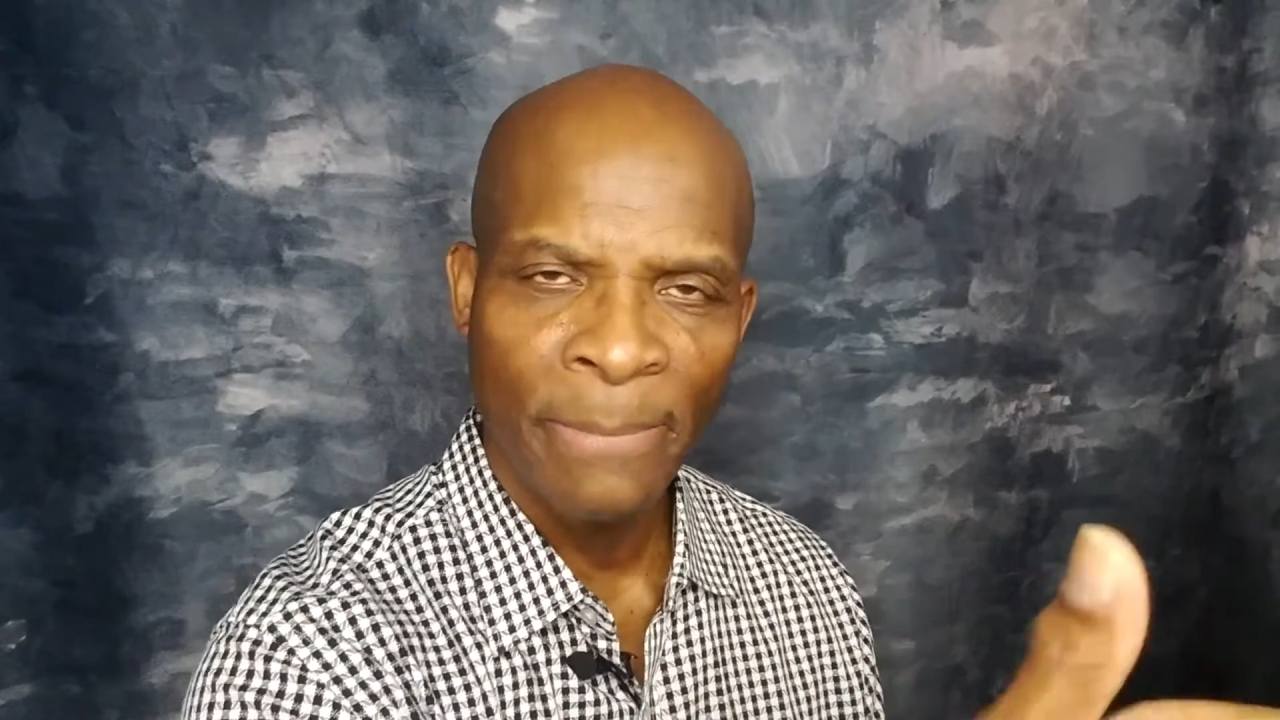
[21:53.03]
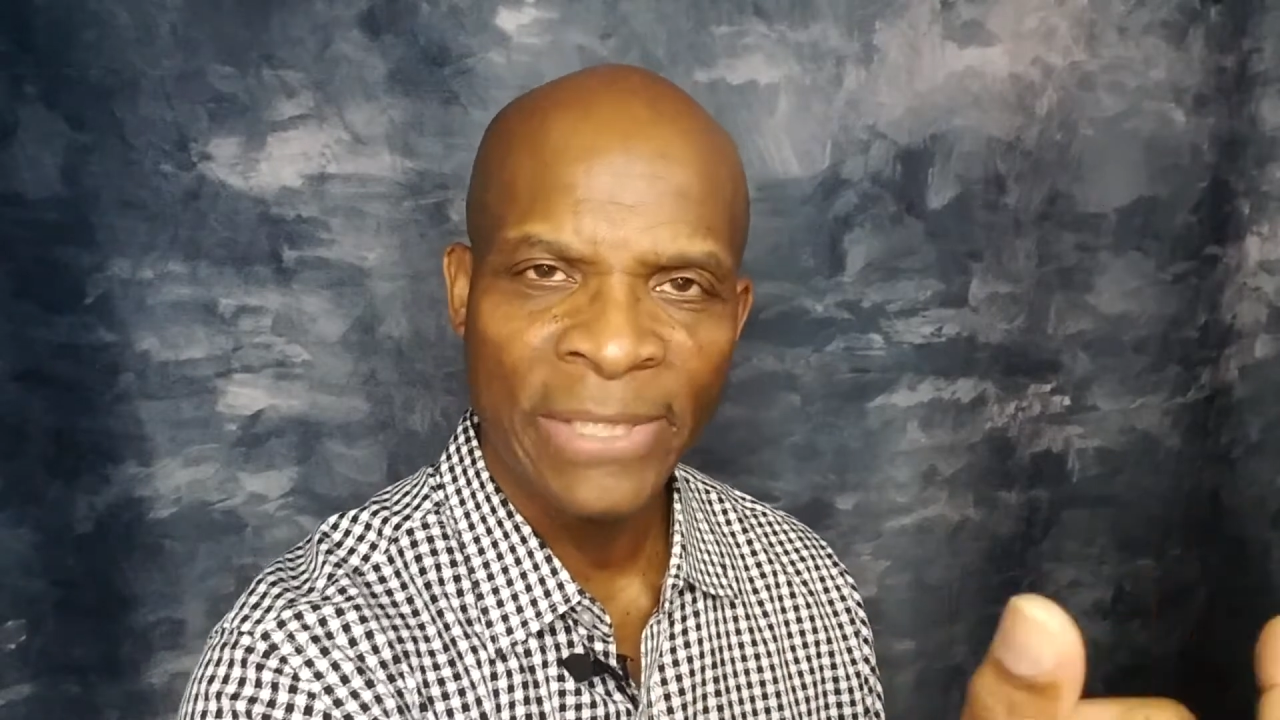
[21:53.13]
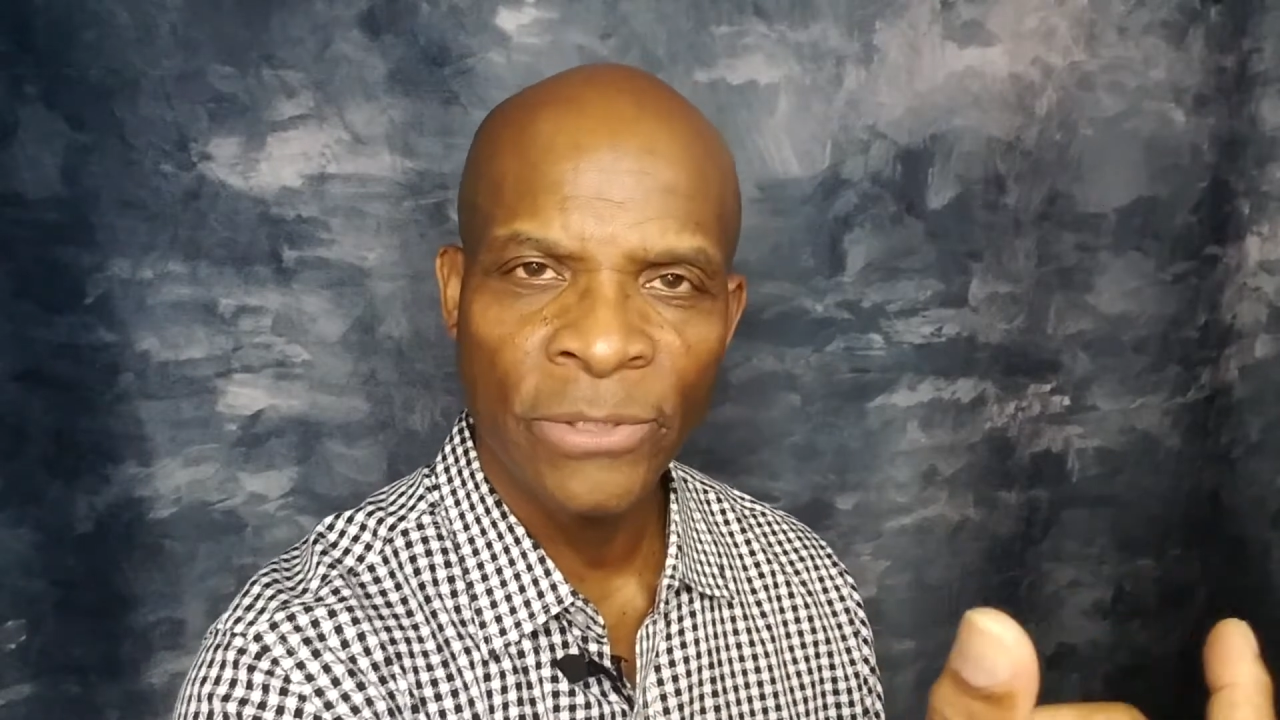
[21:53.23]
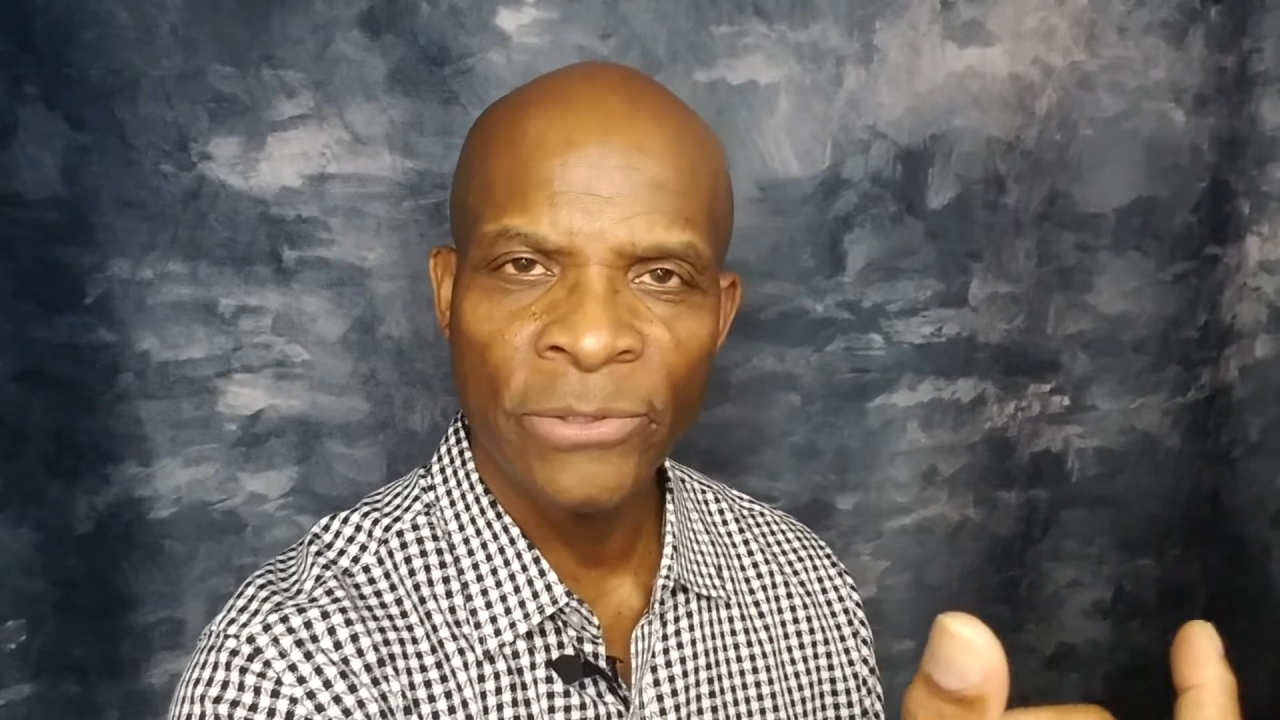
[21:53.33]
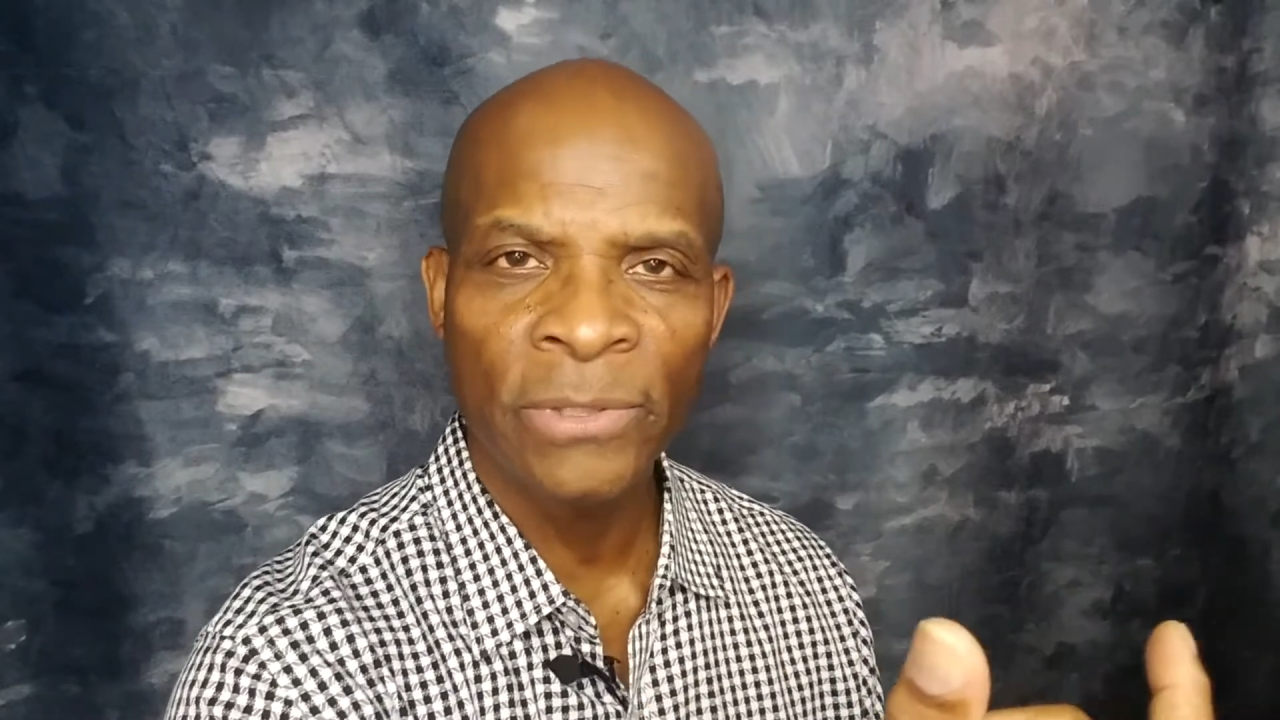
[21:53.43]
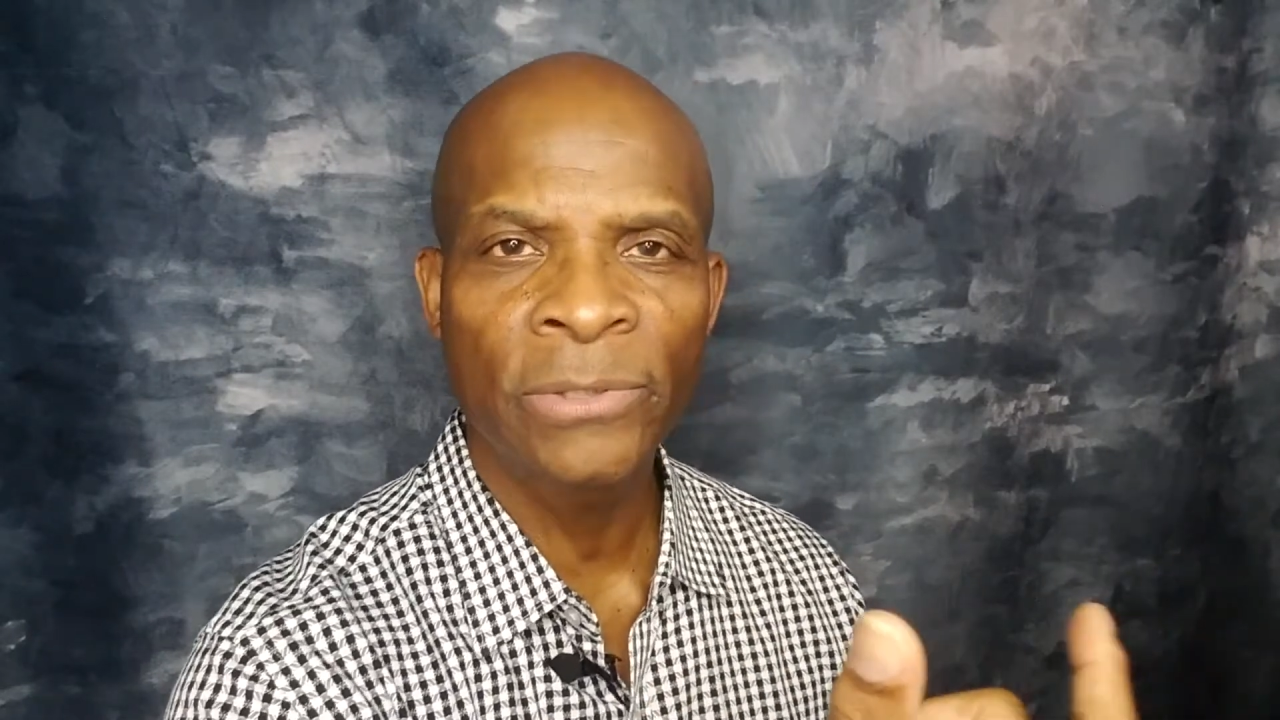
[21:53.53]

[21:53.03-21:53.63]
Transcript: messengers